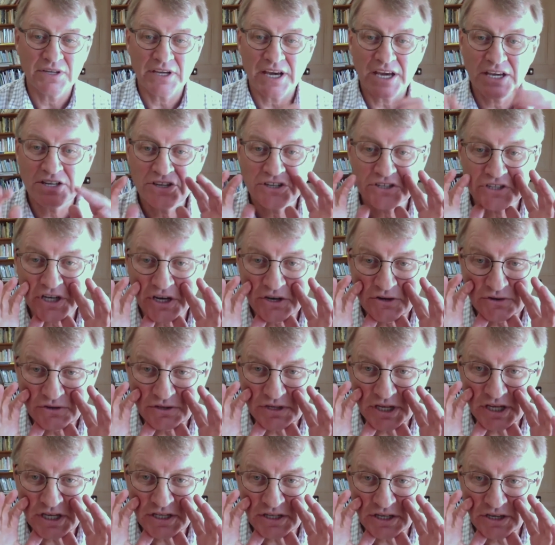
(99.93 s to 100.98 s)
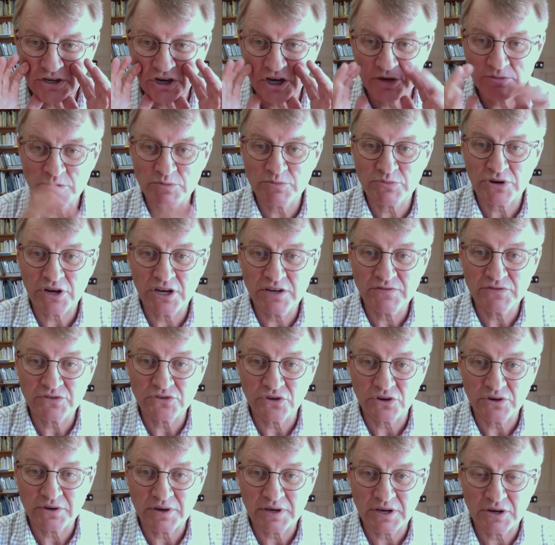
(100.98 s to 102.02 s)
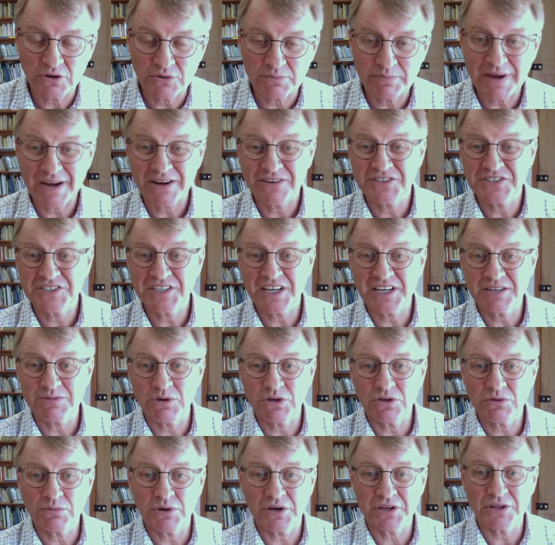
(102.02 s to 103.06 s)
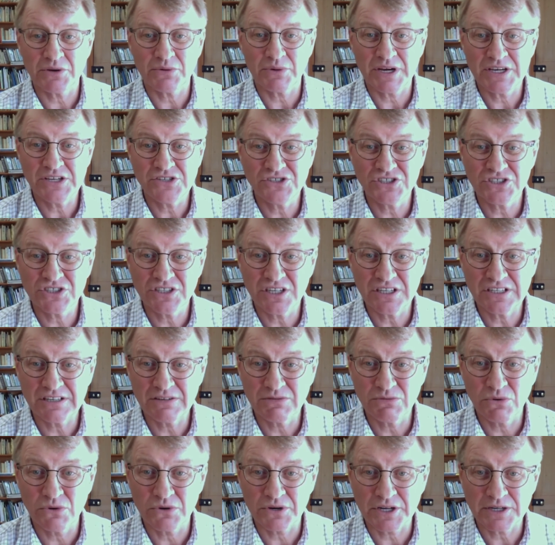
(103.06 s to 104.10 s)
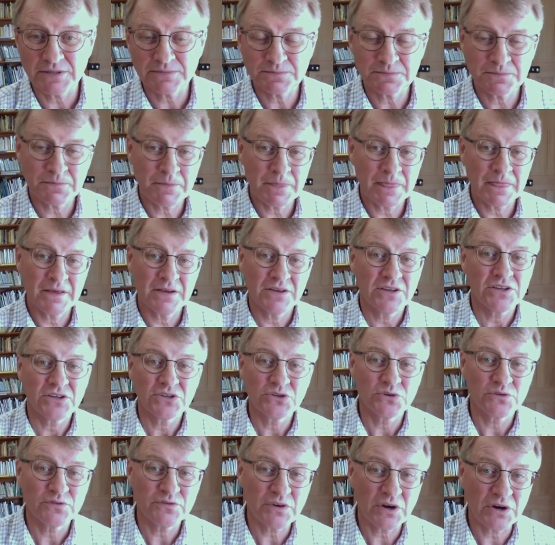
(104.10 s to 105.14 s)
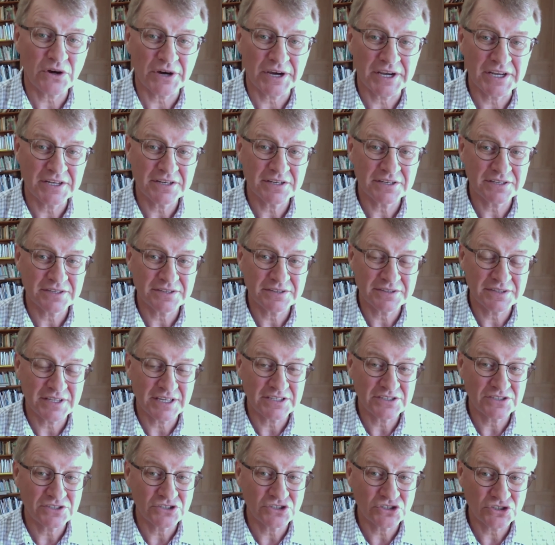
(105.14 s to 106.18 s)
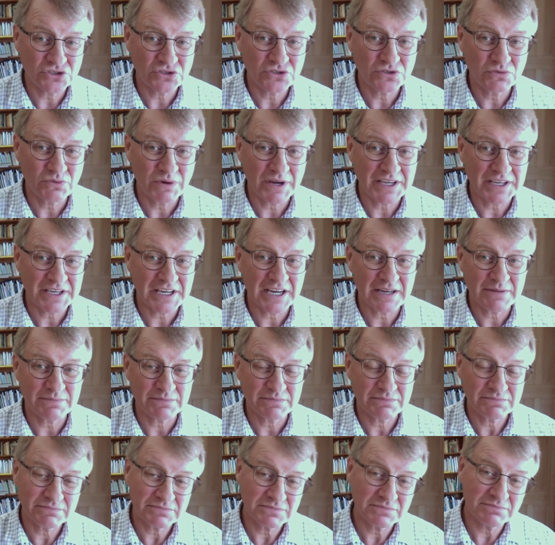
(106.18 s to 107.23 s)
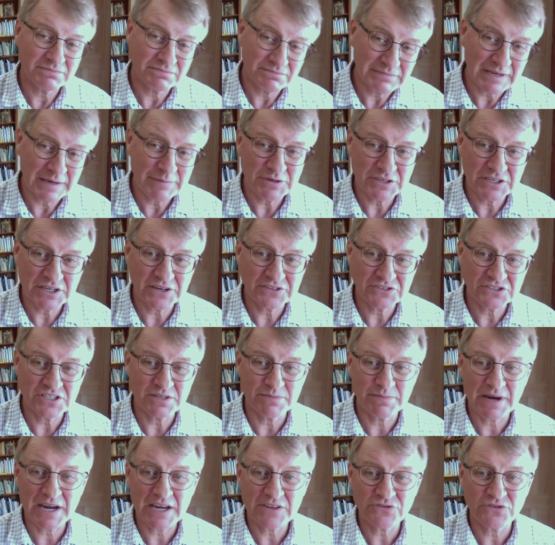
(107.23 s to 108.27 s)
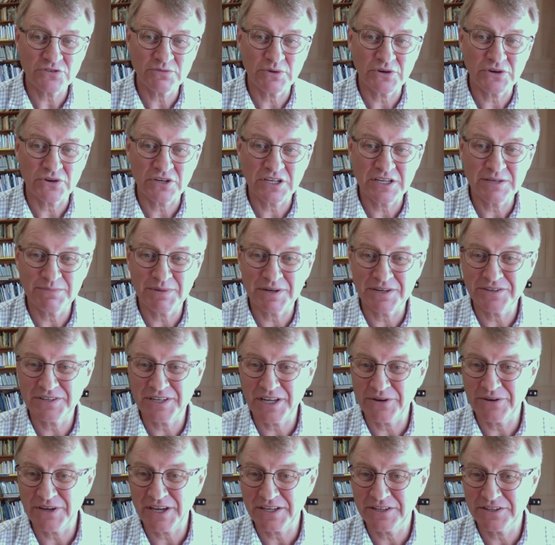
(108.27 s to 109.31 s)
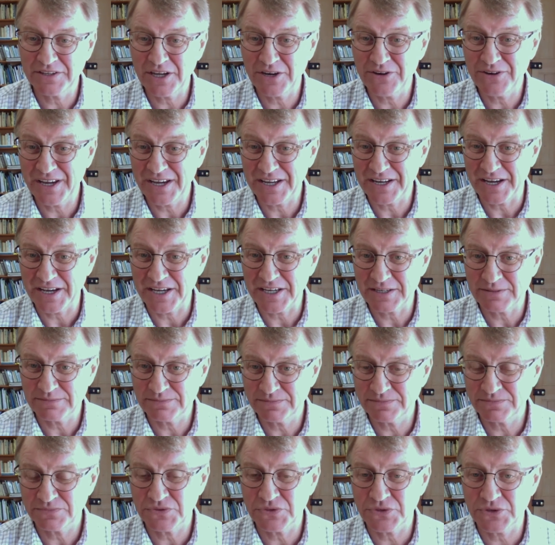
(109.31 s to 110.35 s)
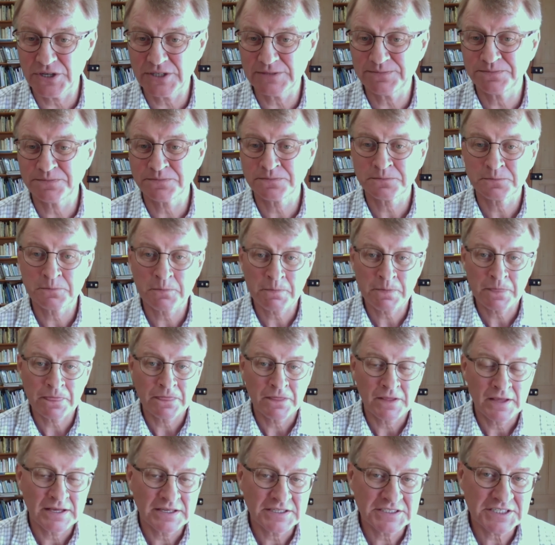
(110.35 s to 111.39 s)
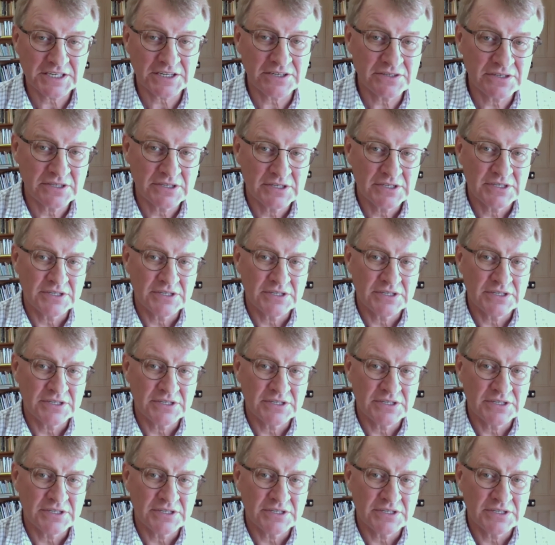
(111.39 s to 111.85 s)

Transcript: and you don't need the ibuprofen or paracetamol, by the way, you just need the water, you'll find that you should wake up, maybe going to the bathroom early, but no headache, all right? So,